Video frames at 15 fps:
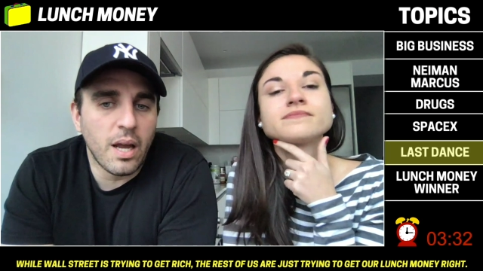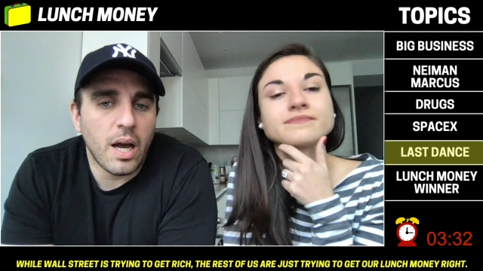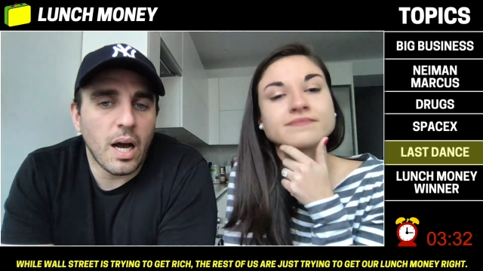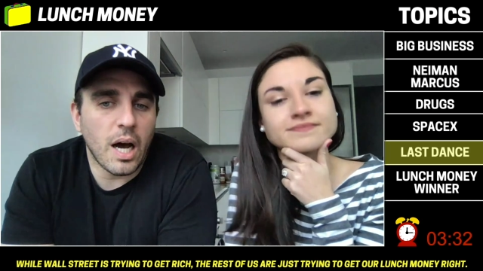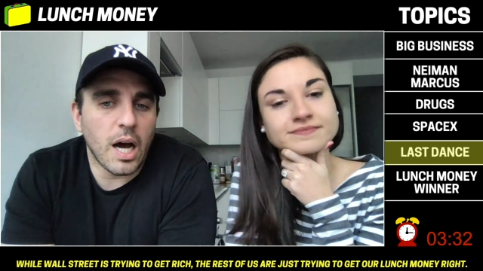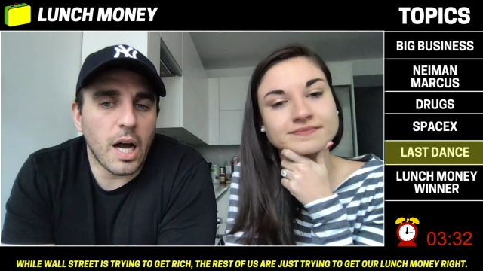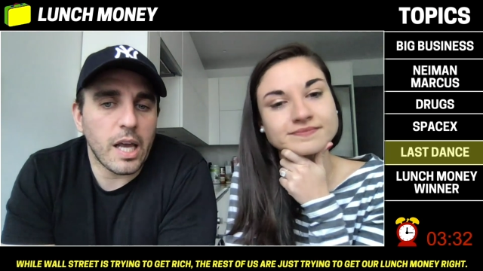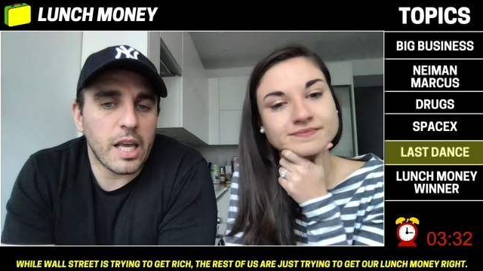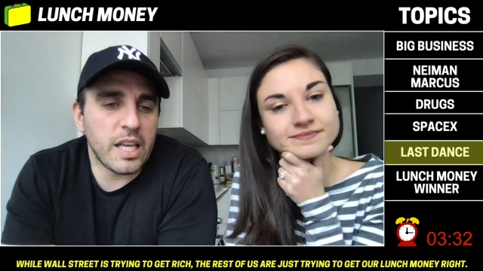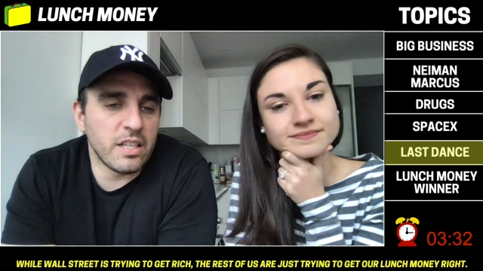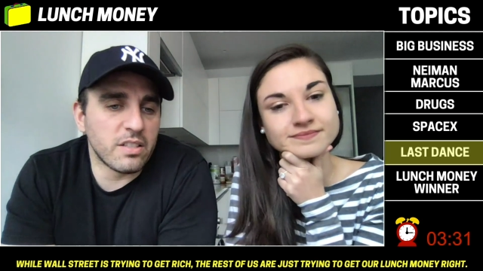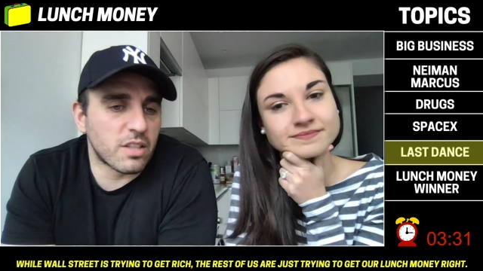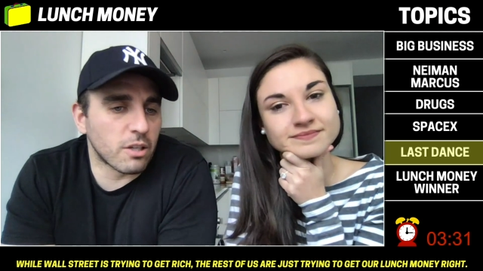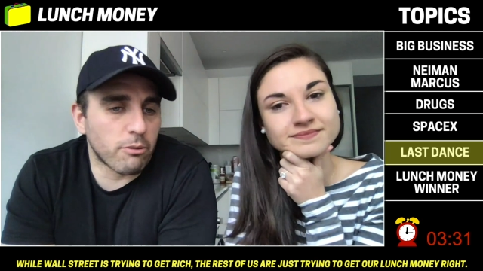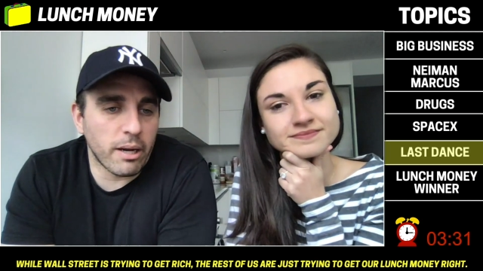Speaker 1: Uh, he's
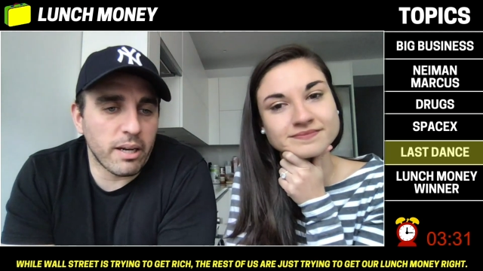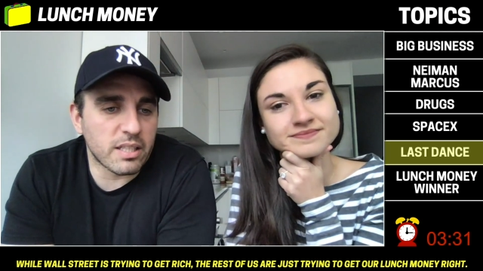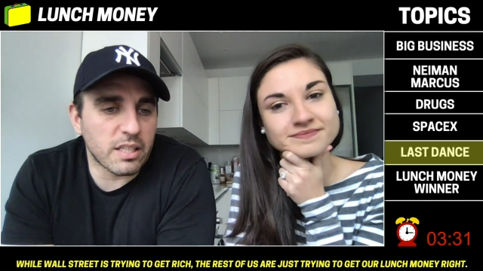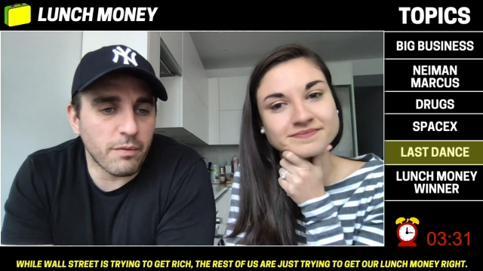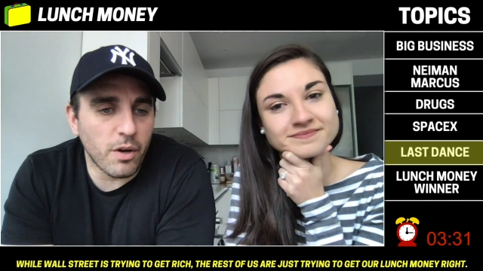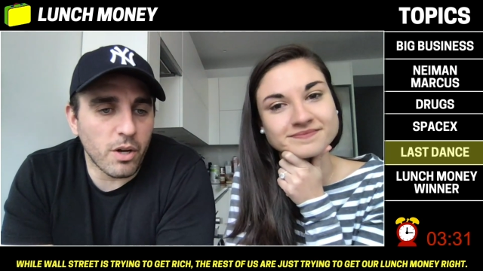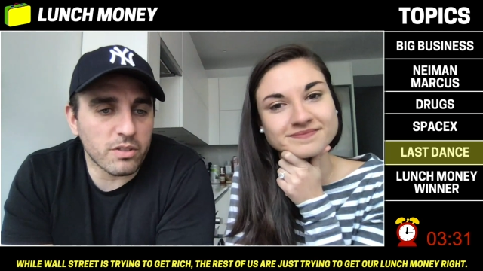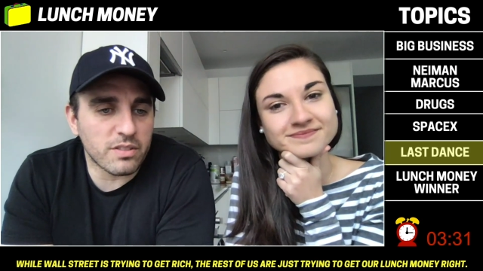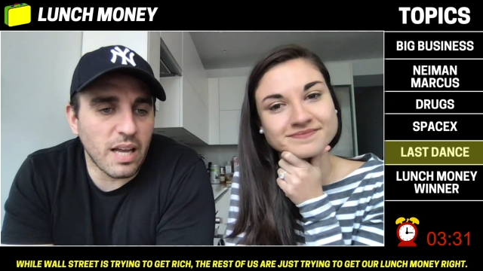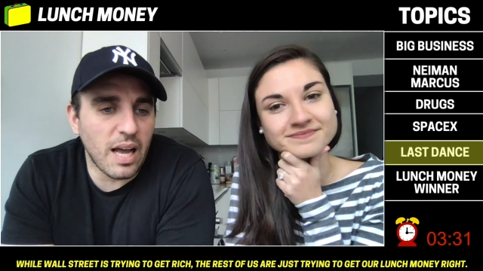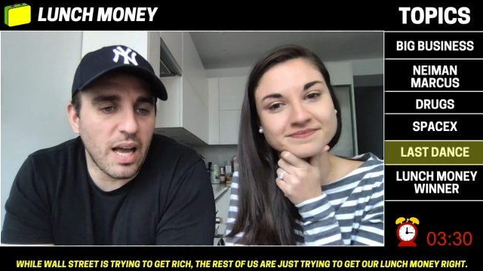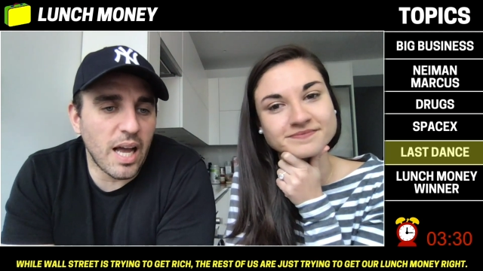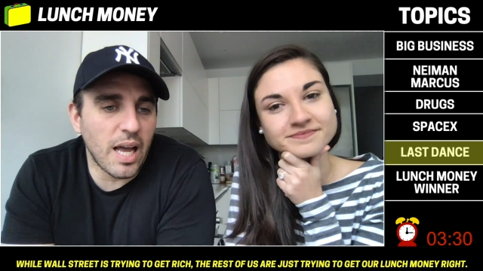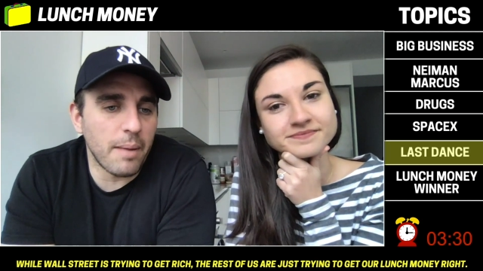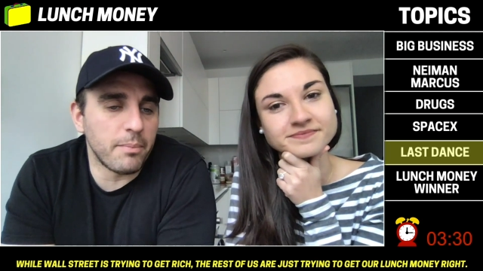the greatest of all
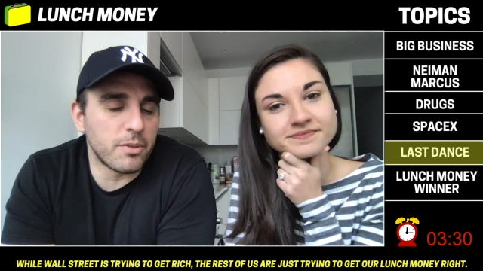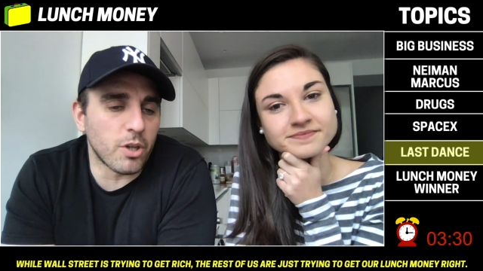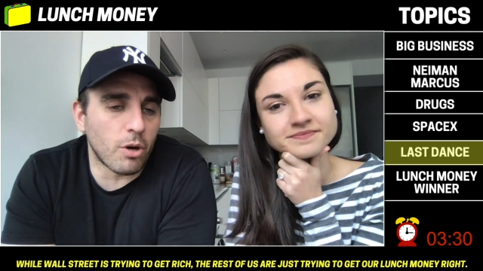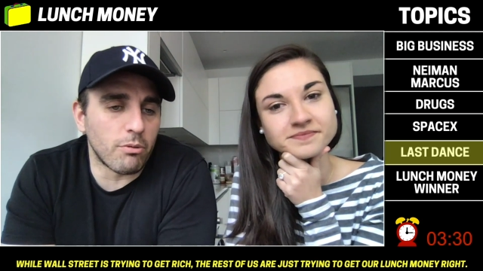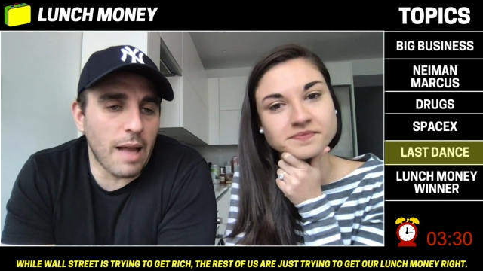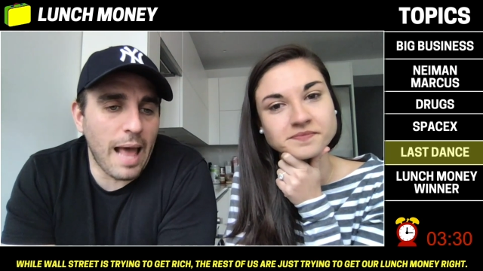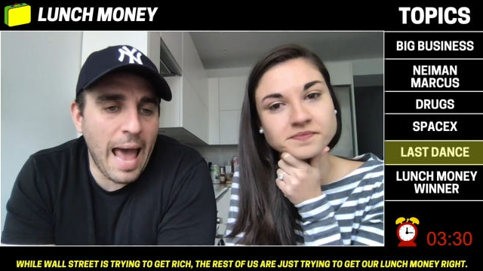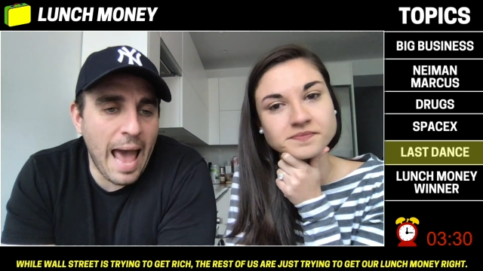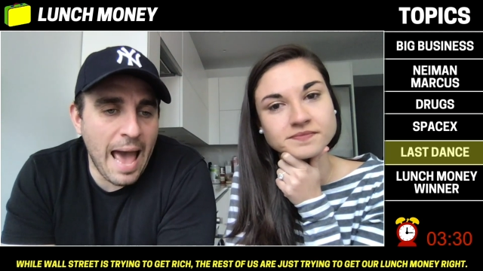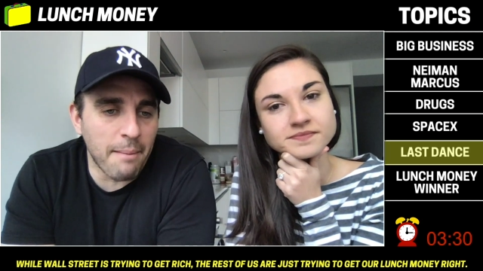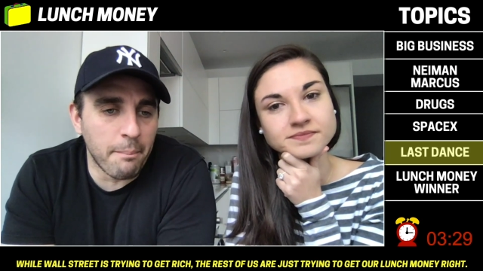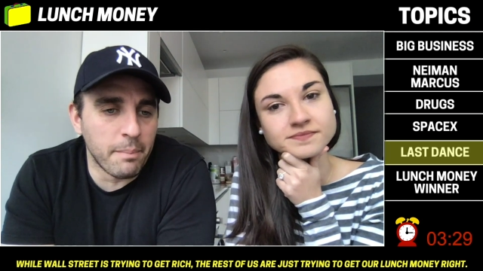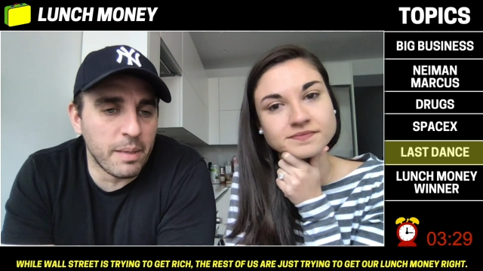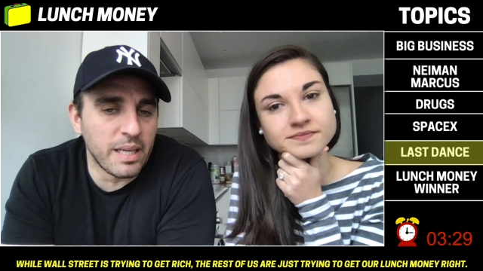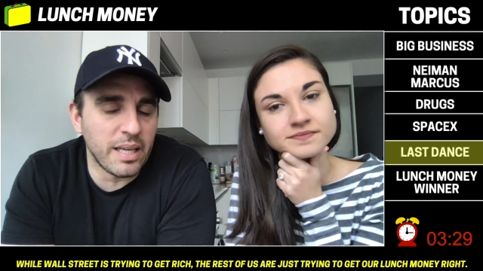time. Don't at
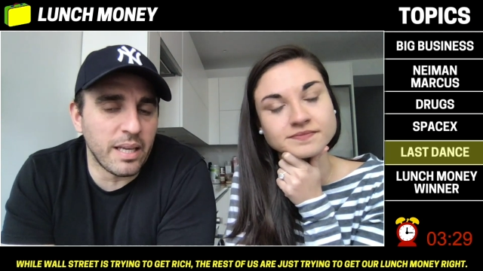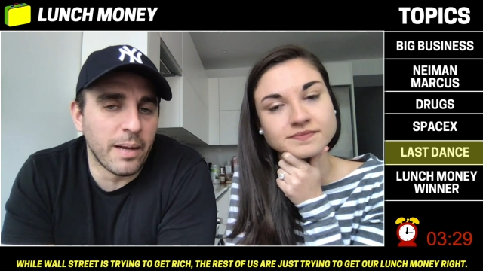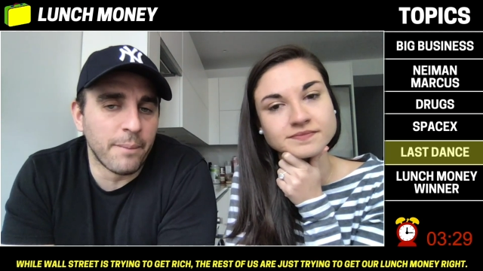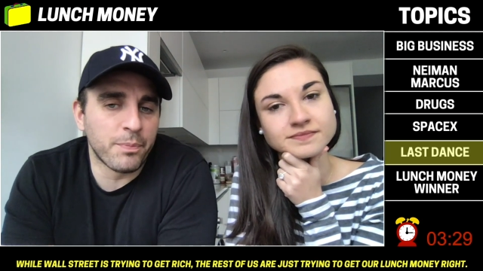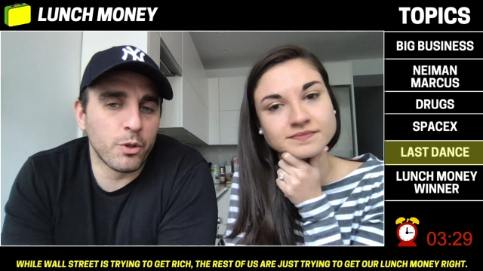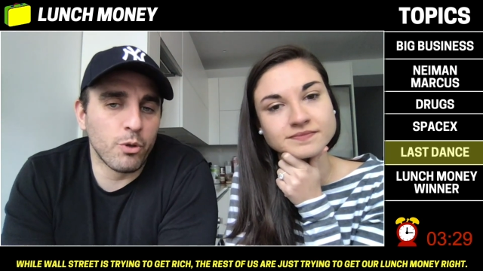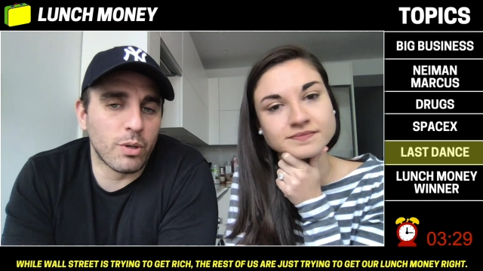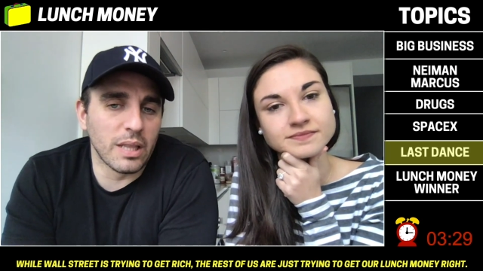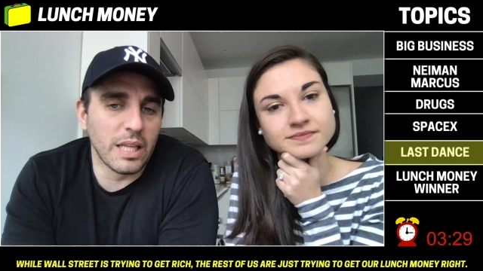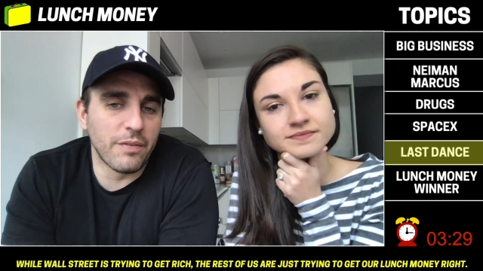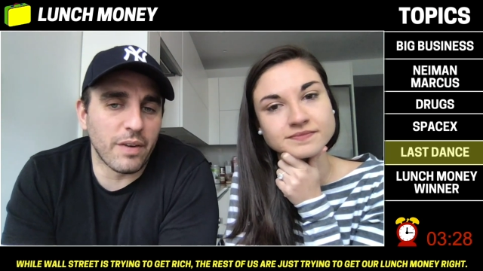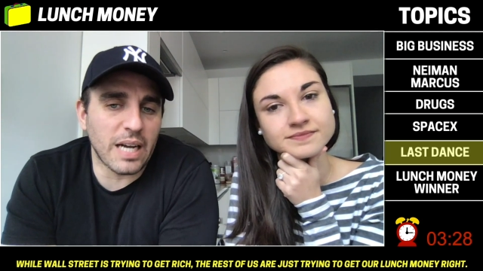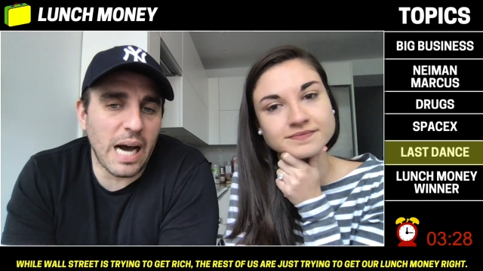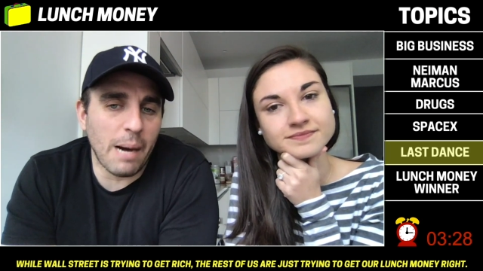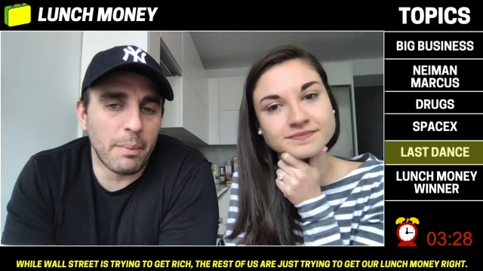me. You can leave a
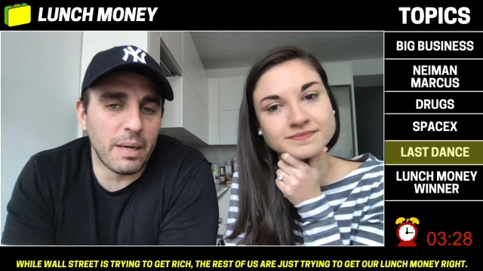comment